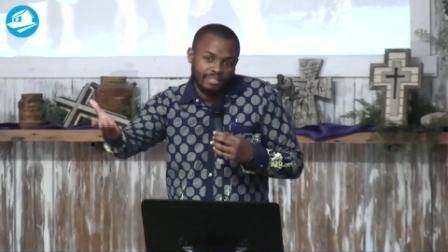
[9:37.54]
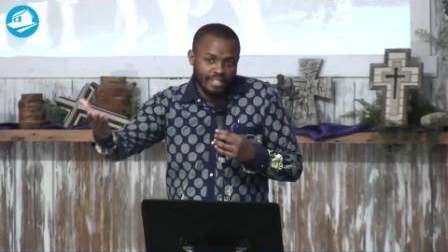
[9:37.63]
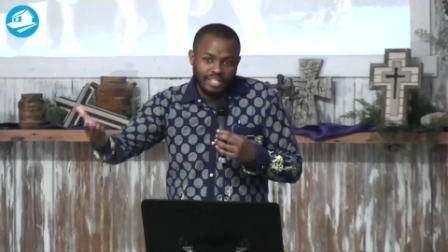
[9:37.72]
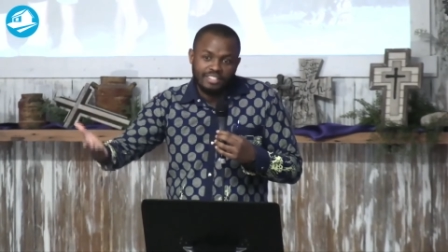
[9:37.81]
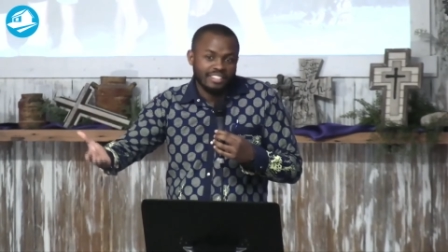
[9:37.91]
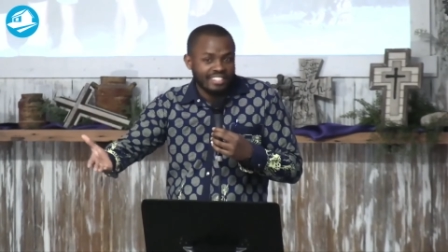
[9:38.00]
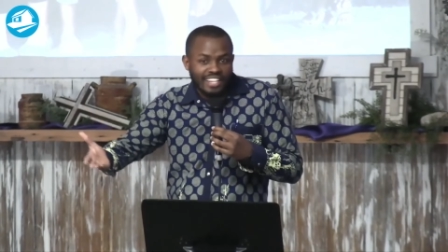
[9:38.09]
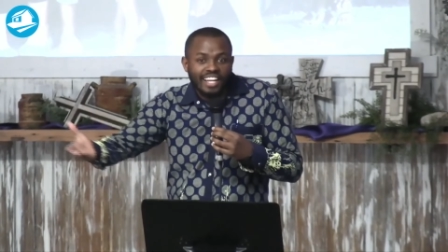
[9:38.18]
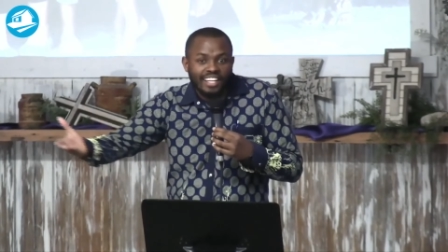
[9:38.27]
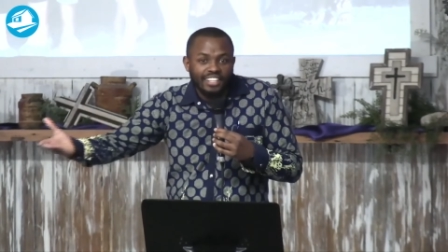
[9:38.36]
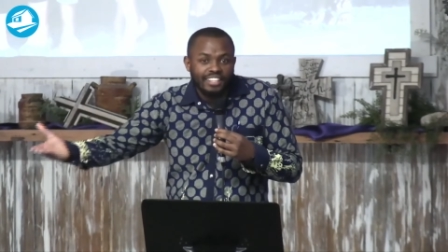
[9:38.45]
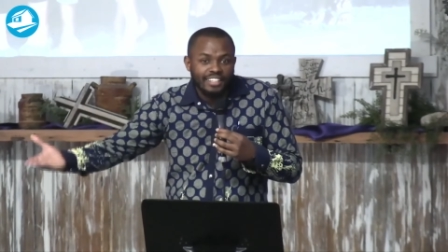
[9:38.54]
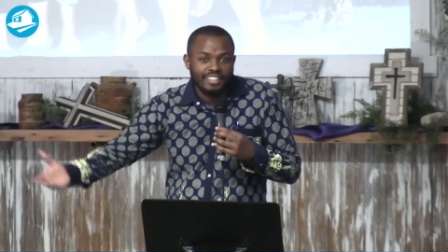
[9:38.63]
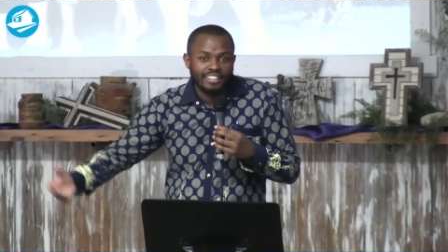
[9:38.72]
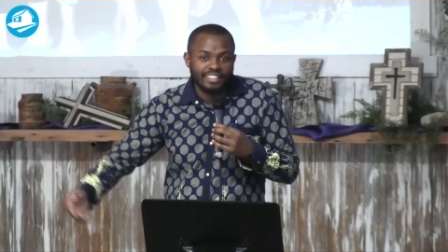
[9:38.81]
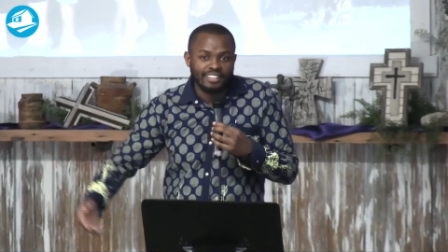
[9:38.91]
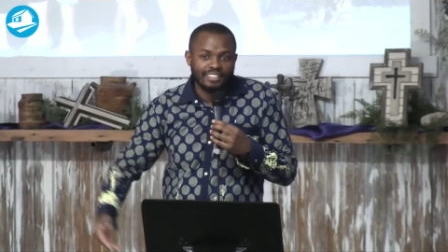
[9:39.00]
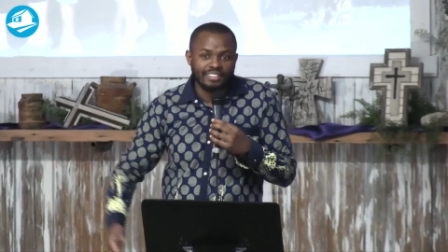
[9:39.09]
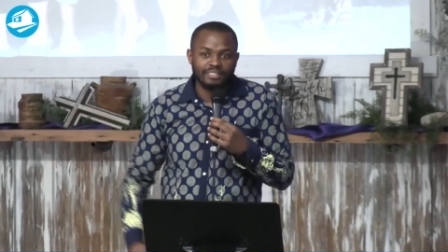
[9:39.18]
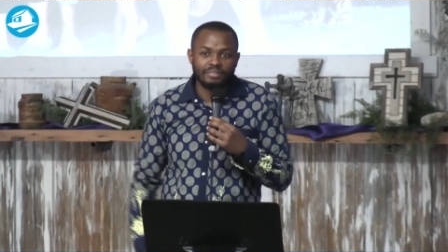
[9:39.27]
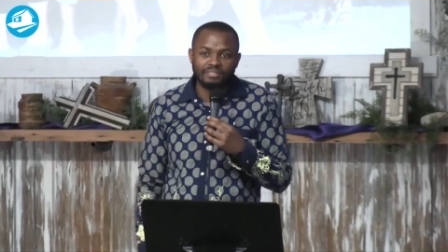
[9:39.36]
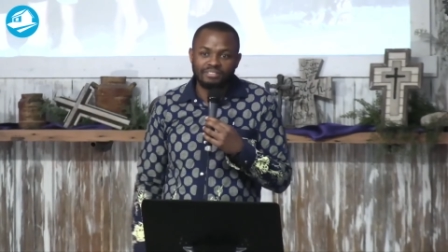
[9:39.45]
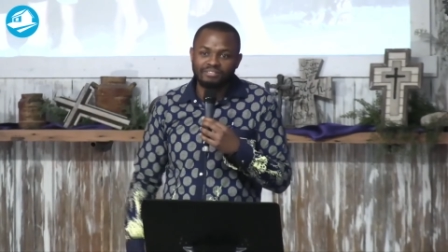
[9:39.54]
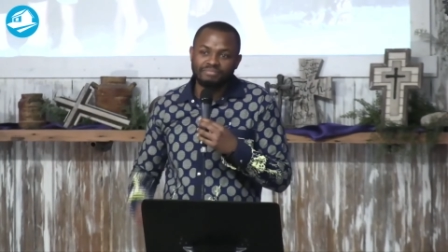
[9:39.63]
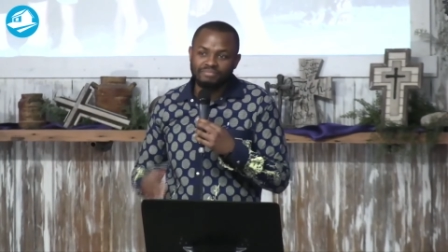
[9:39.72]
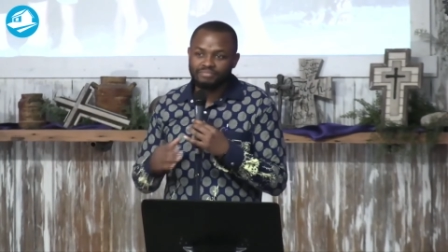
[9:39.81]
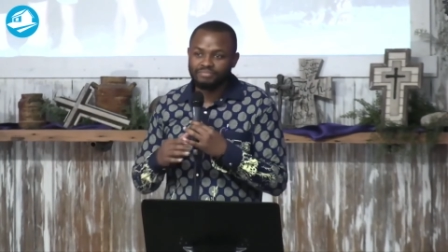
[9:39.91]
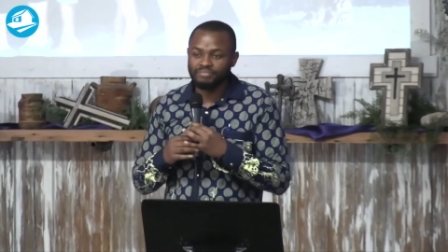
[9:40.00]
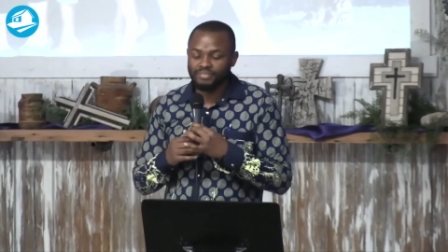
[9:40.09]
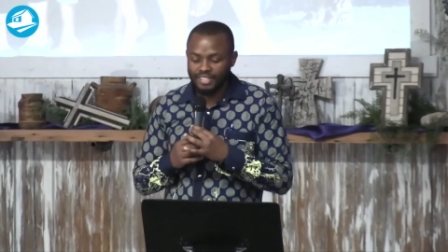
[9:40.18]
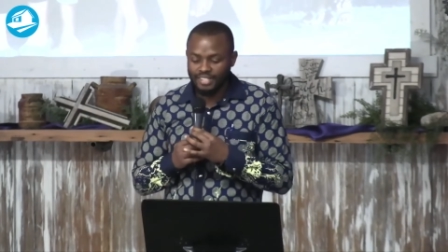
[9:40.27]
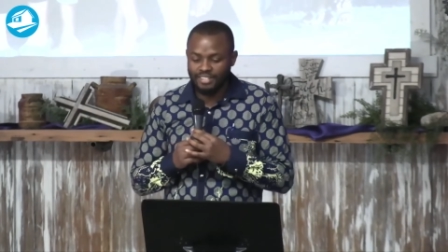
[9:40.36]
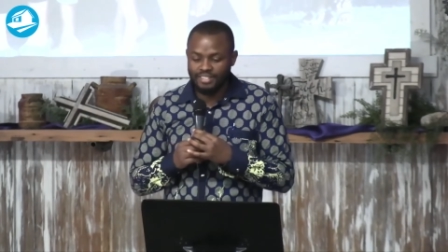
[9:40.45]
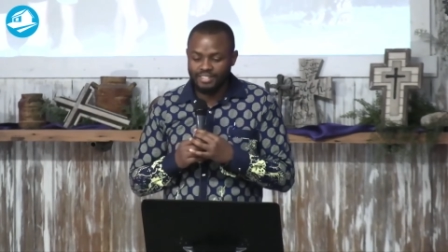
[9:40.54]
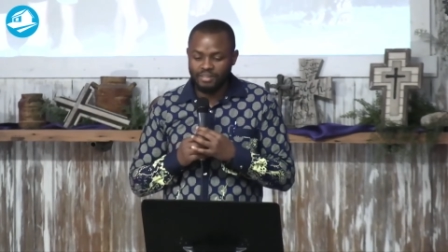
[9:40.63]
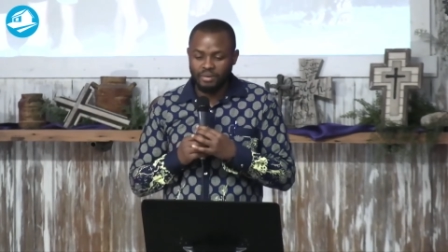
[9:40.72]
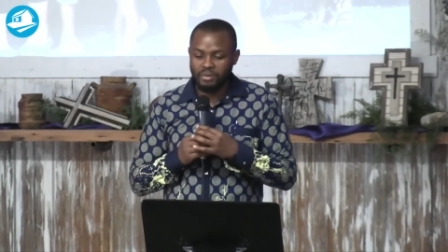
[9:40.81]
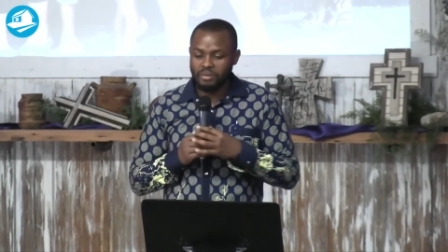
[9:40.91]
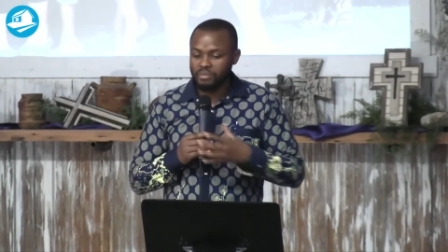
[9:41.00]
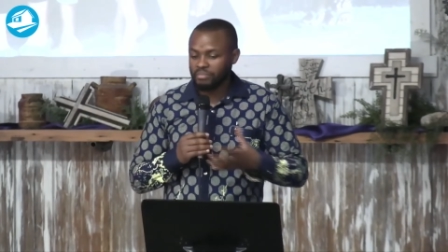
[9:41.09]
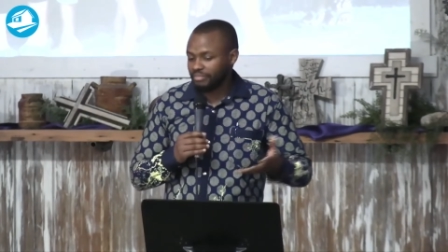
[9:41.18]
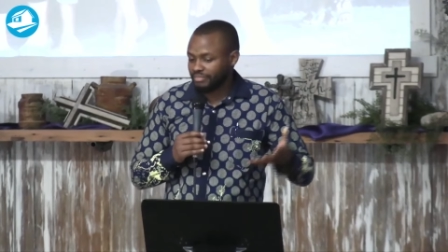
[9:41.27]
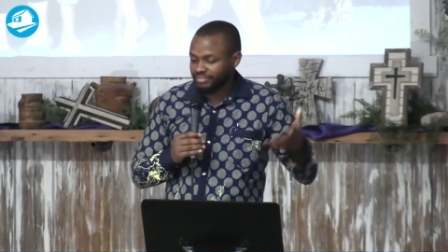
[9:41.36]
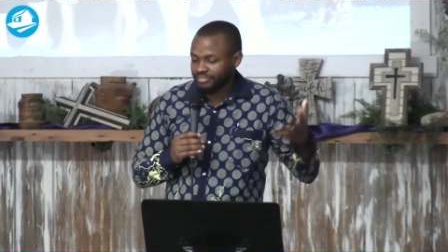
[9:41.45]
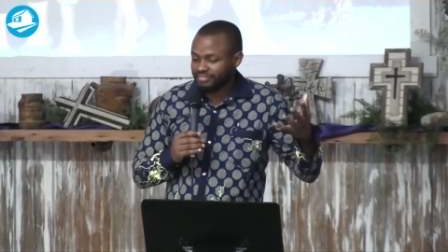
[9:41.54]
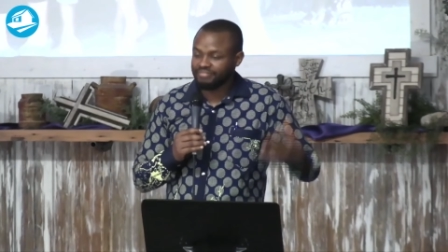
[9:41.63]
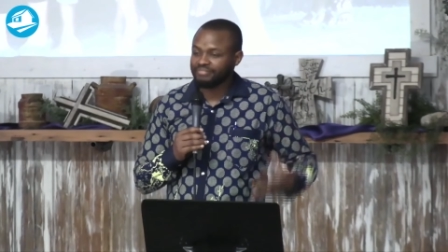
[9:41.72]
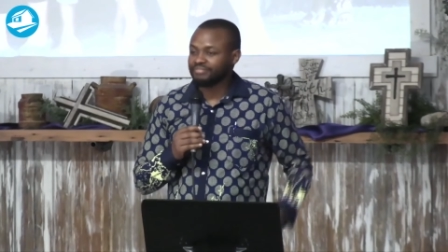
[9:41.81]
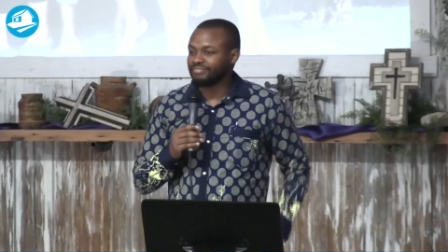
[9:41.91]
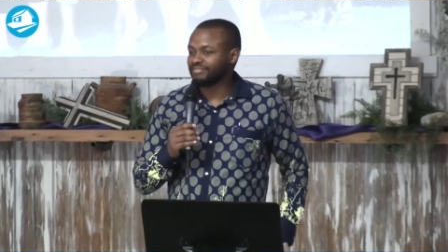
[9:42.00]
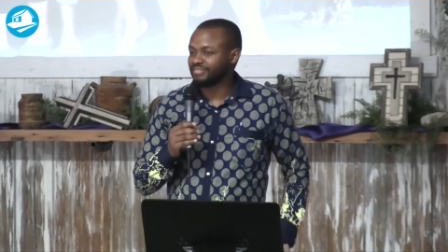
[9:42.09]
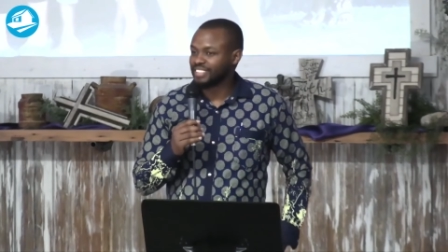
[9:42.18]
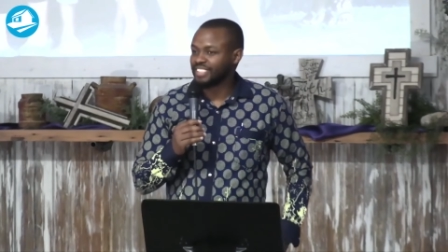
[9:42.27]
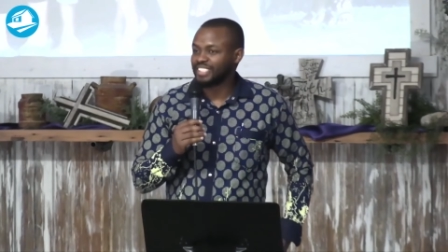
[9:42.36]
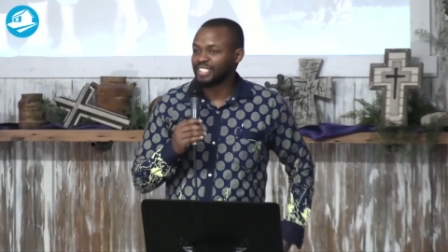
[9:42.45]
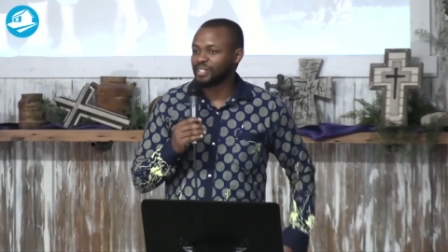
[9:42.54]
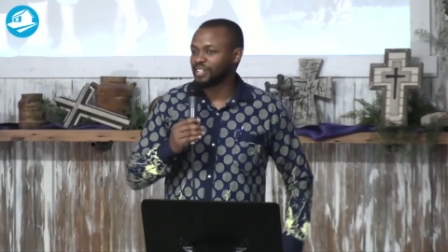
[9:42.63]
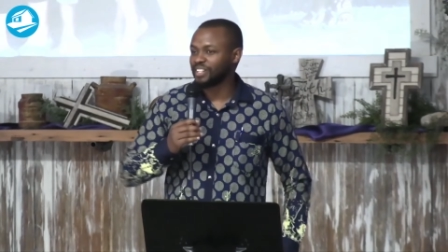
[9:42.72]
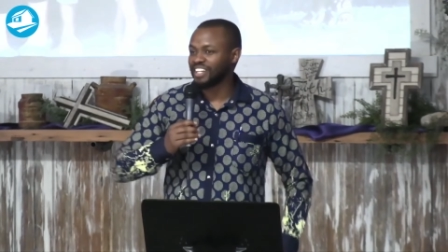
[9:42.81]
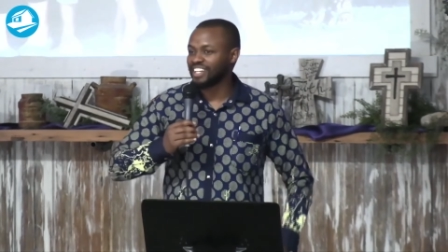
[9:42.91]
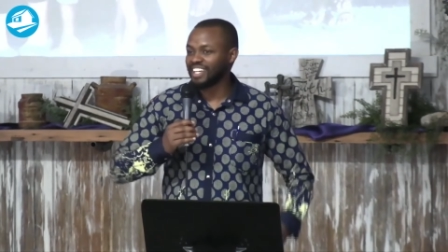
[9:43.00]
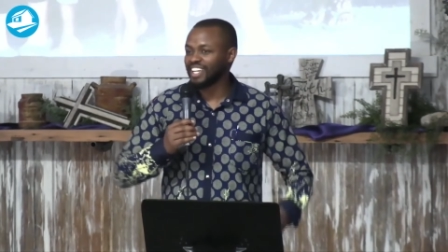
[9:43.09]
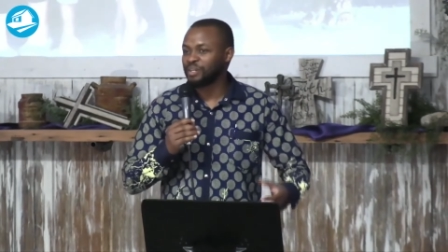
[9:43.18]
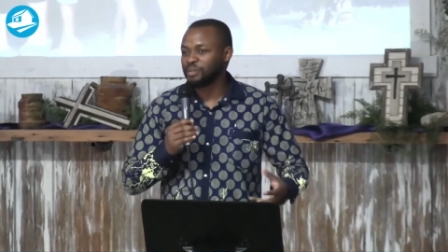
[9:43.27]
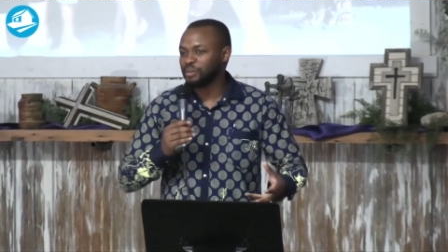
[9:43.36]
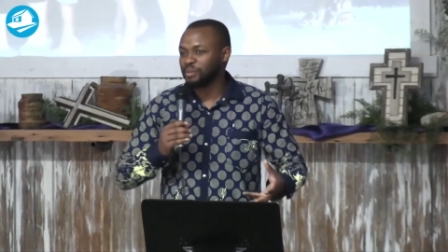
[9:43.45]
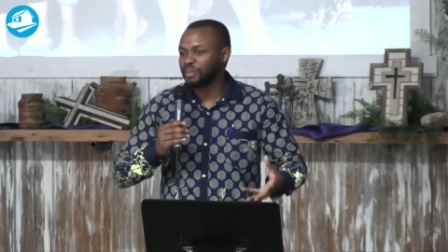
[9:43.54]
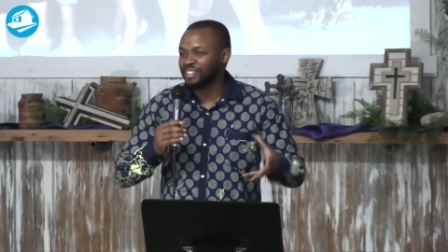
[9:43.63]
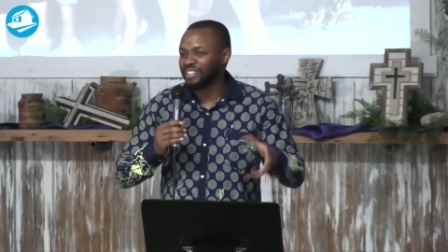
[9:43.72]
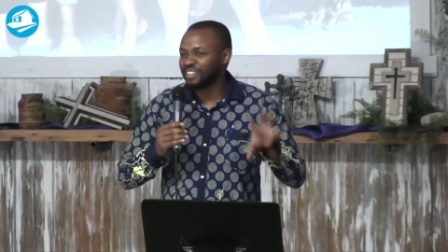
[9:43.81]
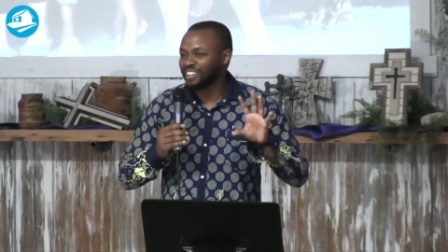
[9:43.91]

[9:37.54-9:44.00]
it's a salad, you know? So it's not going to get cooler or